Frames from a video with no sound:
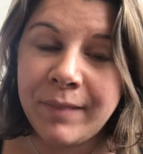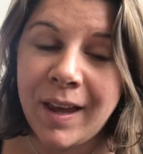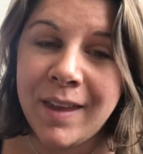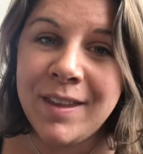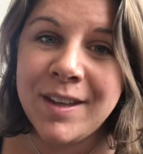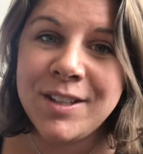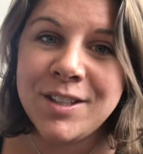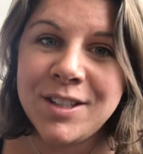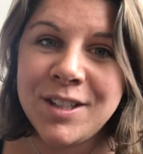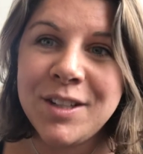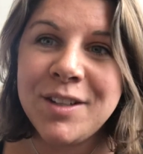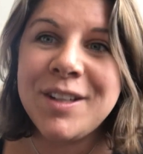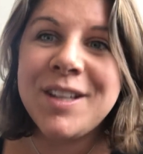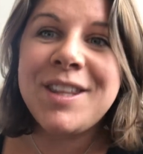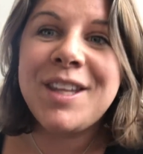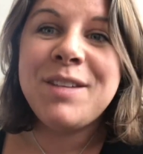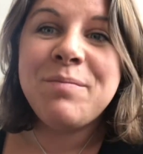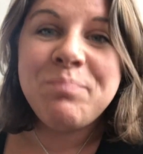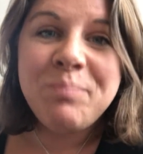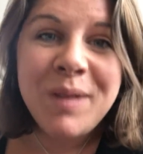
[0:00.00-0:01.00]
And
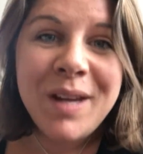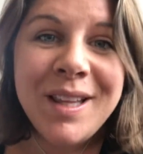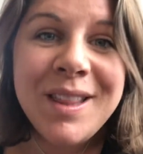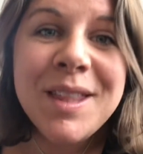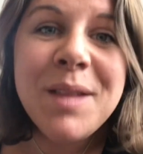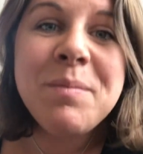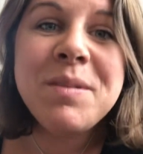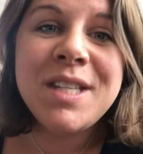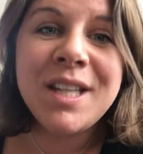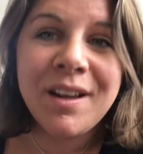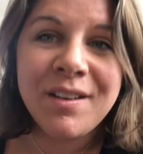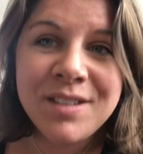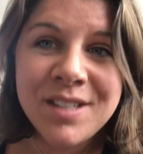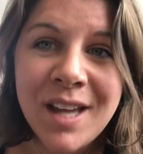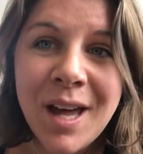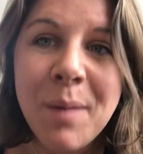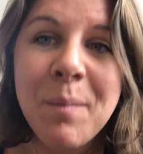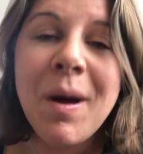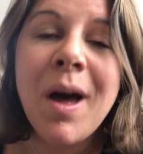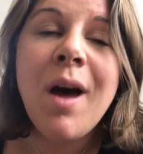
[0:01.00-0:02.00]
they beat themselves
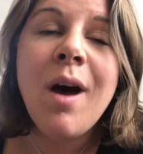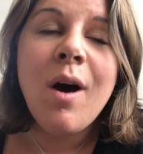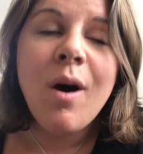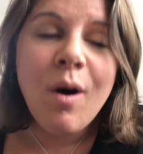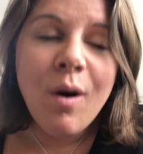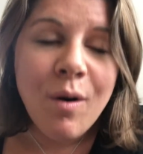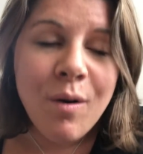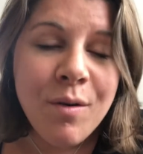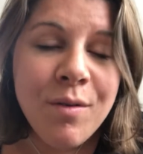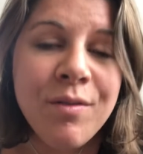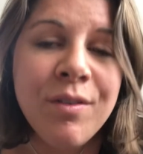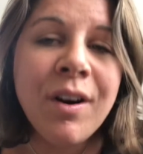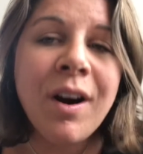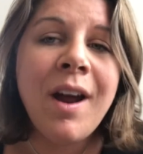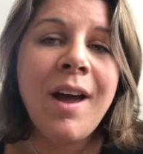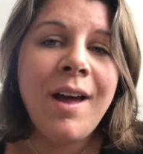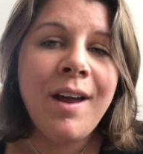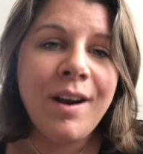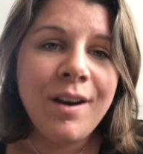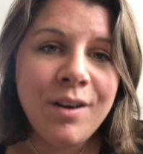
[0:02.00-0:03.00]
up over
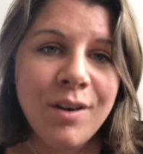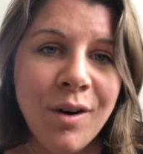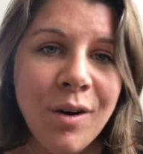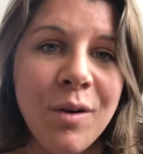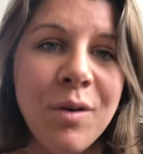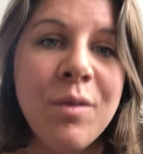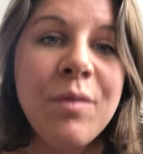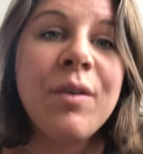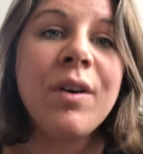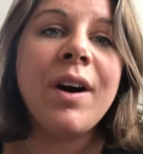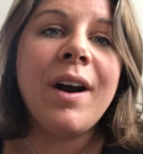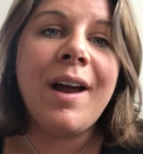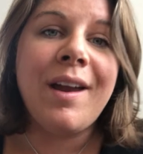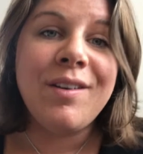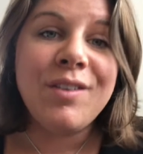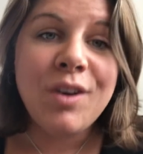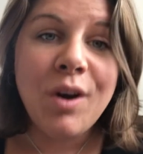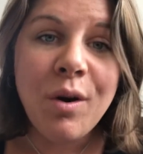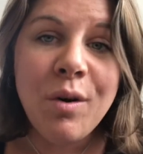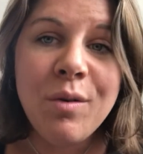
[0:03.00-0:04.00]
and over
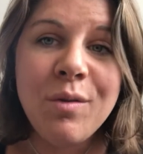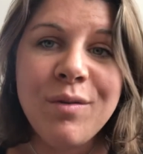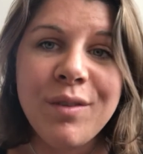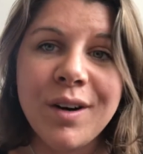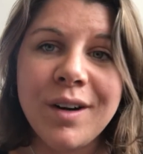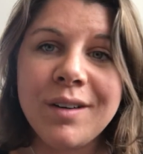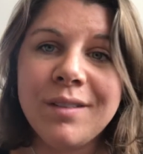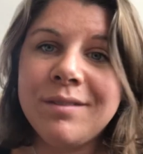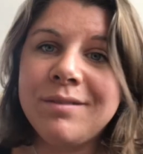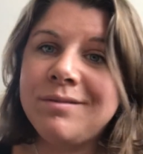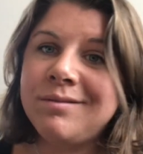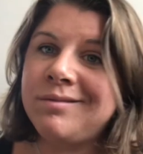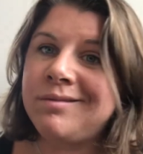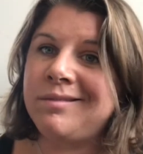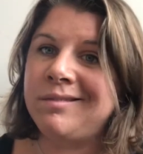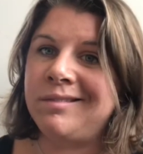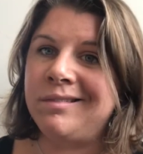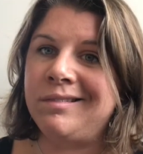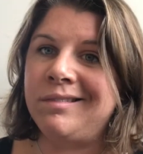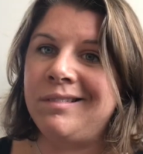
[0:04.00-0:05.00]
and over.
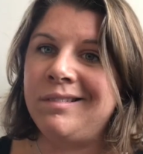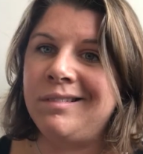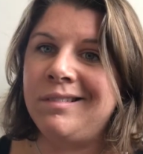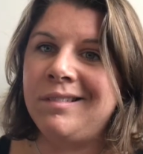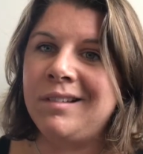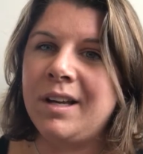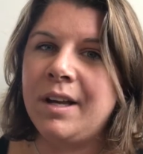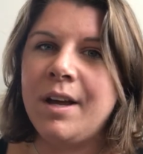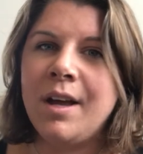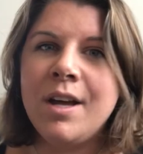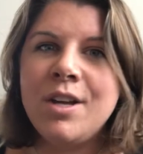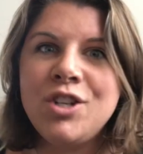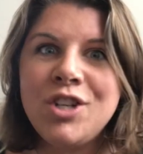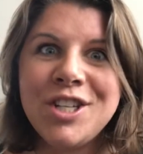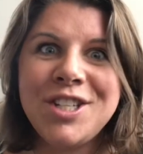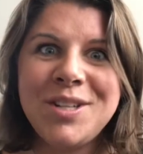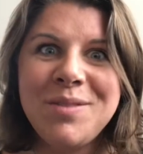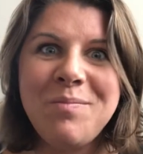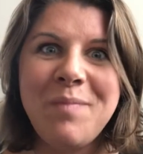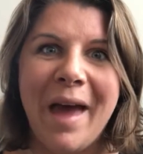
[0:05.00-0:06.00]

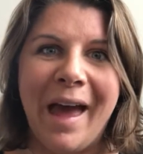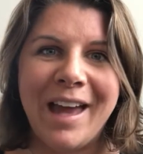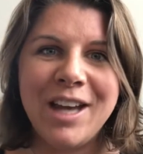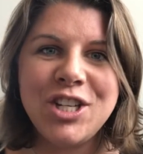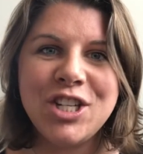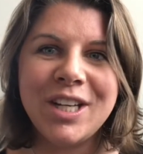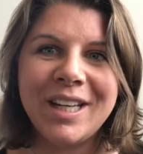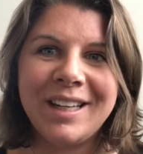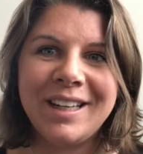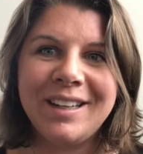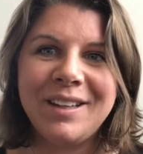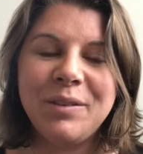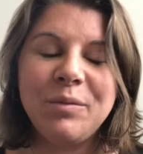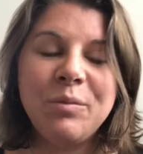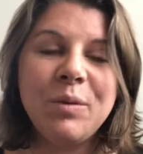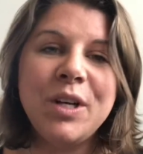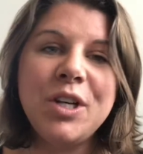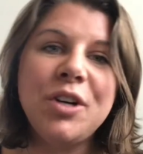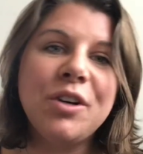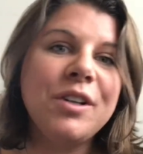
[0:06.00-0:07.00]
Just imagine
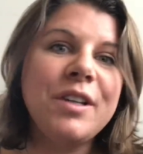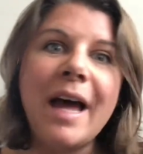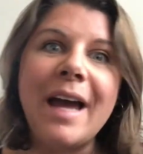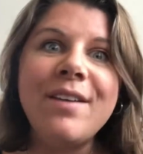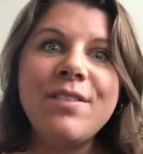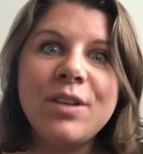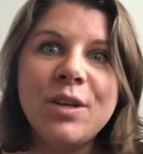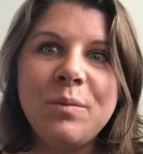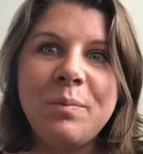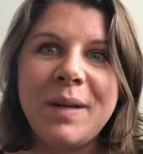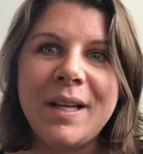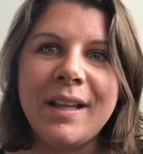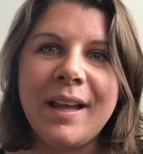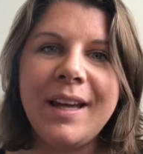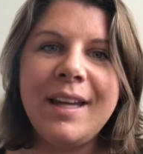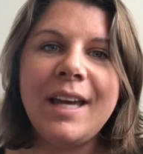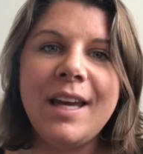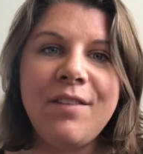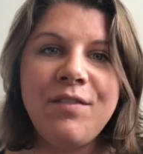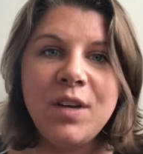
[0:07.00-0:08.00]
what your life could be
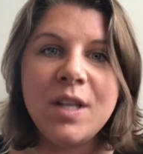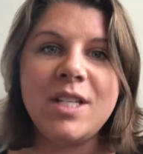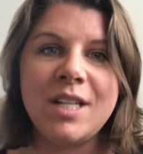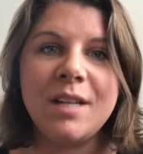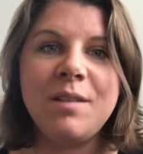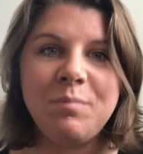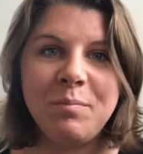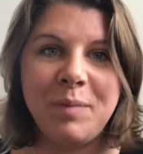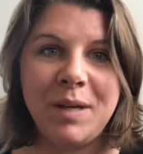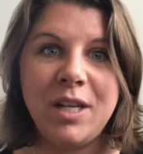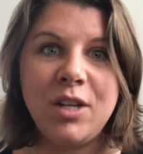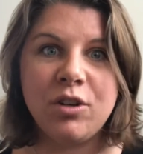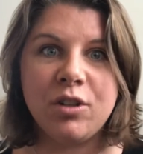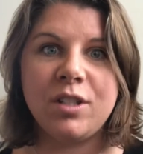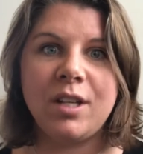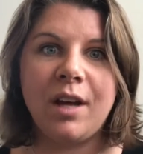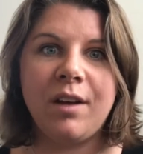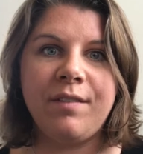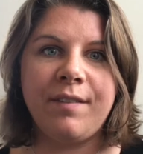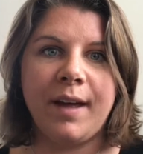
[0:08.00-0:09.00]
like if you didn't beat
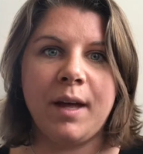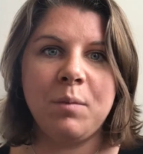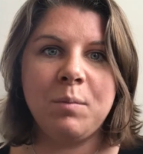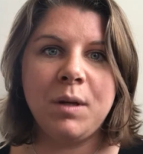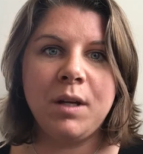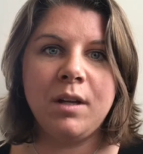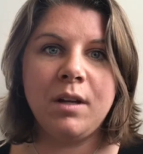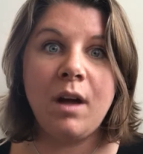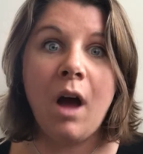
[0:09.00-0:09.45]
yourself up.